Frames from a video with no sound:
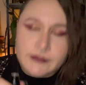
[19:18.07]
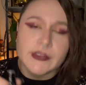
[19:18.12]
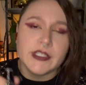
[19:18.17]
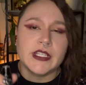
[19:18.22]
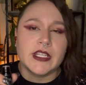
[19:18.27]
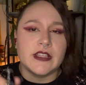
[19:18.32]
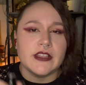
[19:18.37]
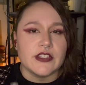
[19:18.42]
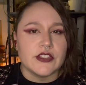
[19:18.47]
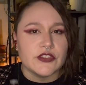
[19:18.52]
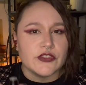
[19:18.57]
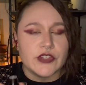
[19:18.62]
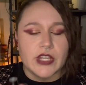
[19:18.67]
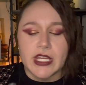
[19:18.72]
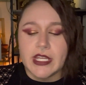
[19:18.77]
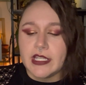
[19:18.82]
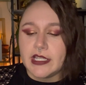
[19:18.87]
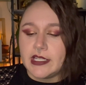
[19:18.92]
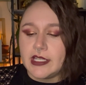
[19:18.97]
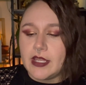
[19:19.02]
And the
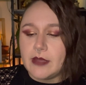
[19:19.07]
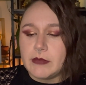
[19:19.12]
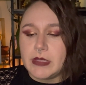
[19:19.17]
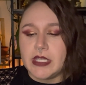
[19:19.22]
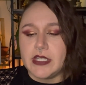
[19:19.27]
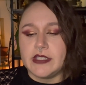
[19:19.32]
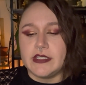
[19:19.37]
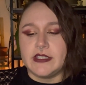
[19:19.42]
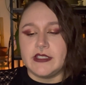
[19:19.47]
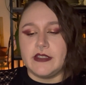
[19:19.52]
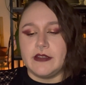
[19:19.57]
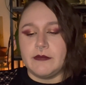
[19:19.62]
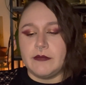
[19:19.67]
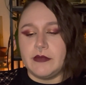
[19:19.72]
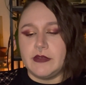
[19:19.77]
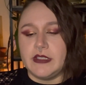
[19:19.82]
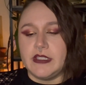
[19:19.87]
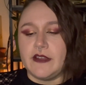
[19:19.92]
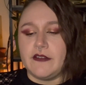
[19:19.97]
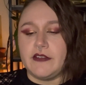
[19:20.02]
straight lemon
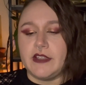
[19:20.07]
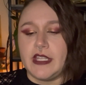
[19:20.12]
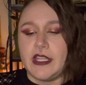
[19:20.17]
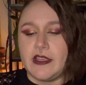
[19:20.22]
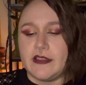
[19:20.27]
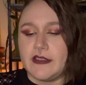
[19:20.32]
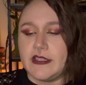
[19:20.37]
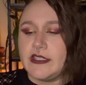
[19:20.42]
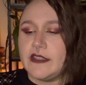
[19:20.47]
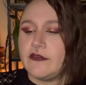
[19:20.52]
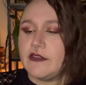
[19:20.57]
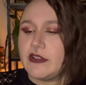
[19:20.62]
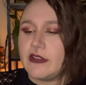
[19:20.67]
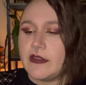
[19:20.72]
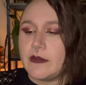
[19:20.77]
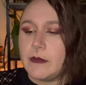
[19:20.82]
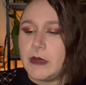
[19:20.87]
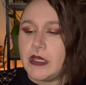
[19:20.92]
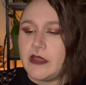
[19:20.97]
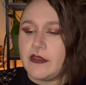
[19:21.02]
definitely has a different
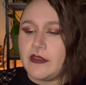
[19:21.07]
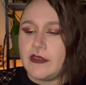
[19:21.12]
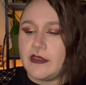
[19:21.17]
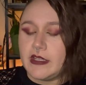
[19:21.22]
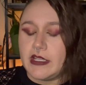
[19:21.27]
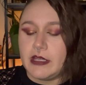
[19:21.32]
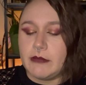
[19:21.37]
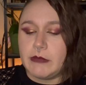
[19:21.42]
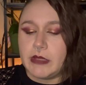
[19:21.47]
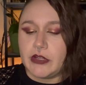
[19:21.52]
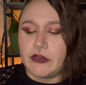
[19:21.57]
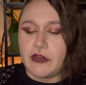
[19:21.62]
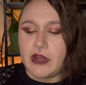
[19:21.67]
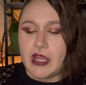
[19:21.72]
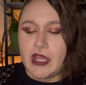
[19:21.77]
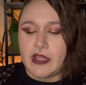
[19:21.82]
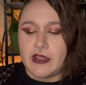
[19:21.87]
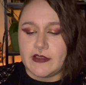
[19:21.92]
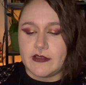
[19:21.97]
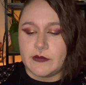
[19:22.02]
smell than the
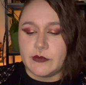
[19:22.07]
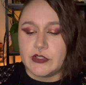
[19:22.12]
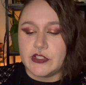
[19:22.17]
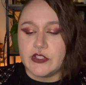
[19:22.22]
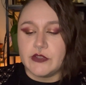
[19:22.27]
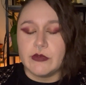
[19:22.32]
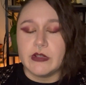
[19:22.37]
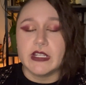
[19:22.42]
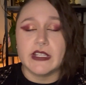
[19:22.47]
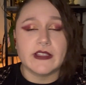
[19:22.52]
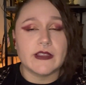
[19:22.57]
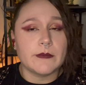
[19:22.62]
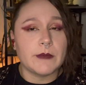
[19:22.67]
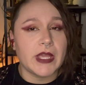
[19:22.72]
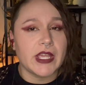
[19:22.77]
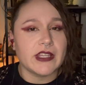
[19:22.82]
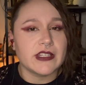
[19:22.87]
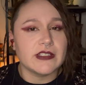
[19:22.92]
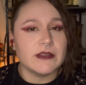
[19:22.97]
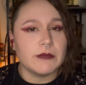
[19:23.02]
lemongrass, which you would
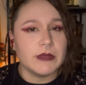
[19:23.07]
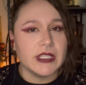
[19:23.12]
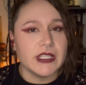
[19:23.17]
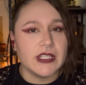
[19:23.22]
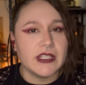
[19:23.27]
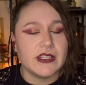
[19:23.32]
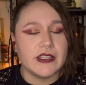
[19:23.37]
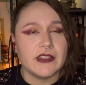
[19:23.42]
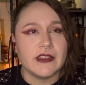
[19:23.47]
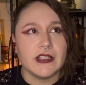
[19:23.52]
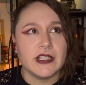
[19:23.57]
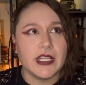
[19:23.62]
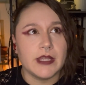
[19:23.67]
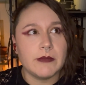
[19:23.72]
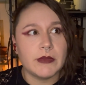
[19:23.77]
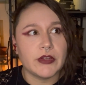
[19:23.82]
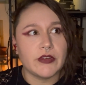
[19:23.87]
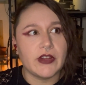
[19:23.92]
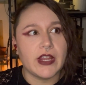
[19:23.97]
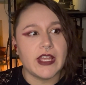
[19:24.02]
expect. But the
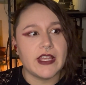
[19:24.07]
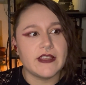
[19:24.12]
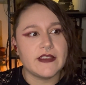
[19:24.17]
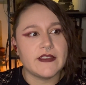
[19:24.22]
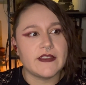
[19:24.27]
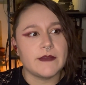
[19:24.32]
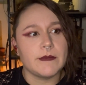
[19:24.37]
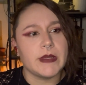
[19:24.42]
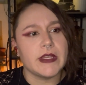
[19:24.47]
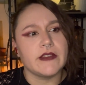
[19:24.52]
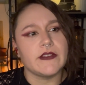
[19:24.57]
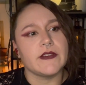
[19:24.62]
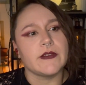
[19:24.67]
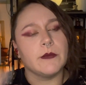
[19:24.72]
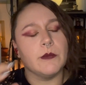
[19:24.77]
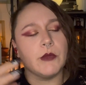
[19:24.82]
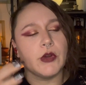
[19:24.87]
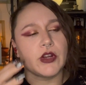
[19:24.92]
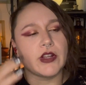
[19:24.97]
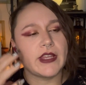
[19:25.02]
lemongrass smells
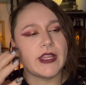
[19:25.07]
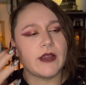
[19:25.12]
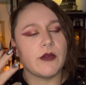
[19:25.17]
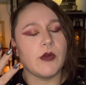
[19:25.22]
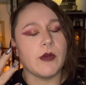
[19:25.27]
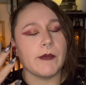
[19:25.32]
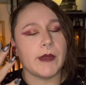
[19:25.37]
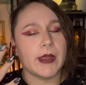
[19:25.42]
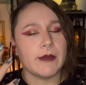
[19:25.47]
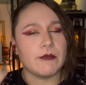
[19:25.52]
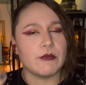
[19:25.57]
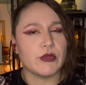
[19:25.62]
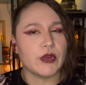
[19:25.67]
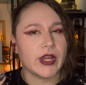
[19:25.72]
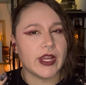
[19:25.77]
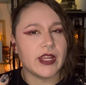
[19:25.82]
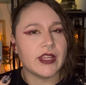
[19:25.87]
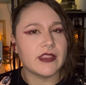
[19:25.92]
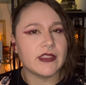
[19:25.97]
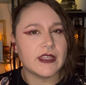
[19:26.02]
more like what my
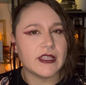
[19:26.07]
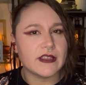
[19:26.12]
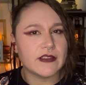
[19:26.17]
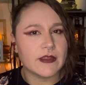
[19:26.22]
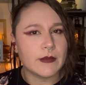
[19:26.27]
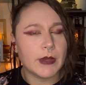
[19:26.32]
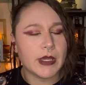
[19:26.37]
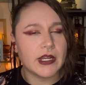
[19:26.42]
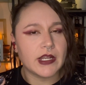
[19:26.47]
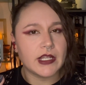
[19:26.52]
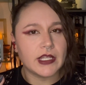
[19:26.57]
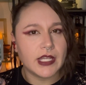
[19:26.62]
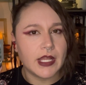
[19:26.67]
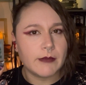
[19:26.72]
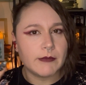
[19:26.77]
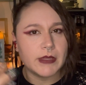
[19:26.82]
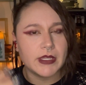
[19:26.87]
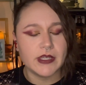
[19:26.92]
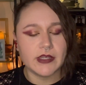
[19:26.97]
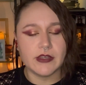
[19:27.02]
brain thinks about a
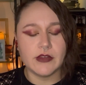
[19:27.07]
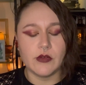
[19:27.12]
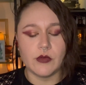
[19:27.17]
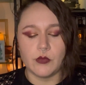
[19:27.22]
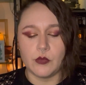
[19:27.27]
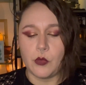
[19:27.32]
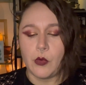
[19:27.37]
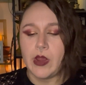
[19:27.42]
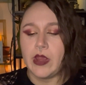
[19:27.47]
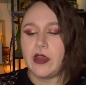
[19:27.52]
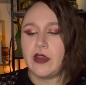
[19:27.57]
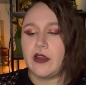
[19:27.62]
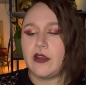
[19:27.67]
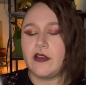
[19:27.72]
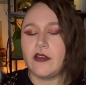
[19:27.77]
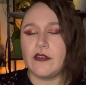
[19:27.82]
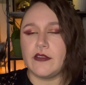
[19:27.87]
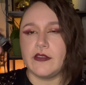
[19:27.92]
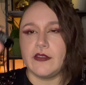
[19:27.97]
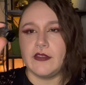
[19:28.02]
lemon, where
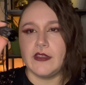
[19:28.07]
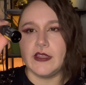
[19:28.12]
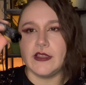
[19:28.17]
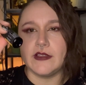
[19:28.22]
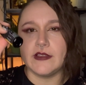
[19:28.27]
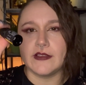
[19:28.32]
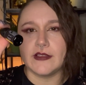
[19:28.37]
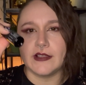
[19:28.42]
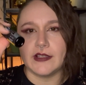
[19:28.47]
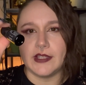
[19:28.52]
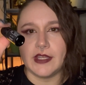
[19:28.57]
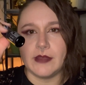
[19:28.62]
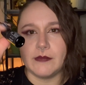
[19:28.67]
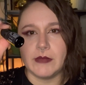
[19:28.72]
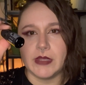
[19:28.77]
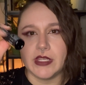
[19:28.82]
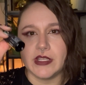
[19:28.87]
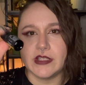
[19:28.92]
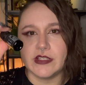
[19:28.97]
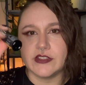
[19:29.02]
this
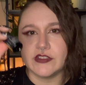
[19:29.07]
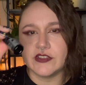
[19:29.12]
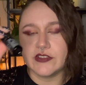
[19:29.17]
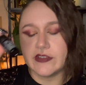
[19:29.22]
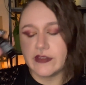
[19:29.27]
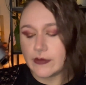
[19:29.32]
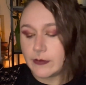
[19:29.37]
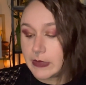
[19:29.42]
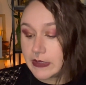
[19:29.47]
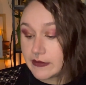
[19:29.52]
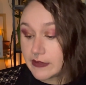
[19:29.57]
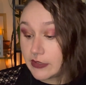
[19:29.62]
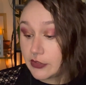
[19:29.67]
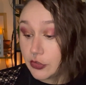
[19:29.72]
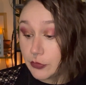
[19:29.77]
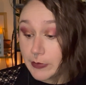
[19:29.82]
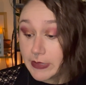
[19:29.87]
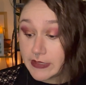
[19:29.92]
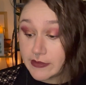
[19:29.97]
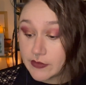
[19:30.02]
lemon smells a
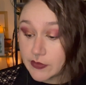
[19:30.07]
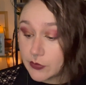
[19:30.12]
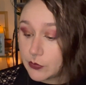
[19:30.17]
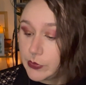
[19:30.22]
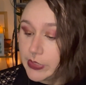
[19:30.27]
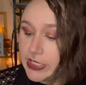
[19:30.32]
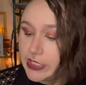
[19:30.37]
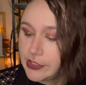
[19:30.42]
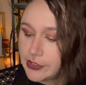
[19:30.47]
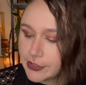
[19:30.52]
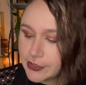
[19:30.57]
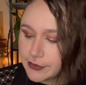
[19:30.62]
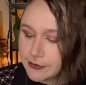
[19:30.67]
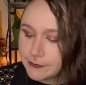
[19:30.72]
little bit sweeter.